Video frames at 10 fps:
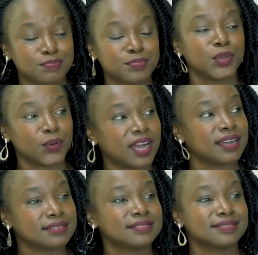
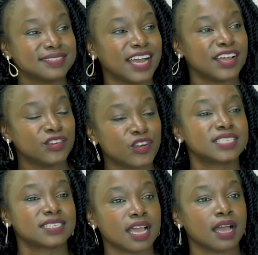Pure. Yeah.
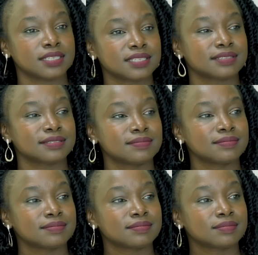Undressed us. It's
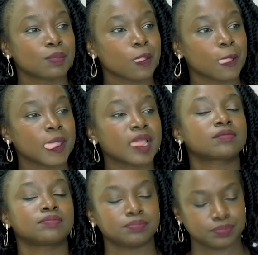very. It's
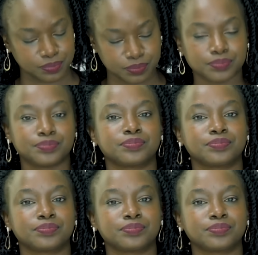very. It's a.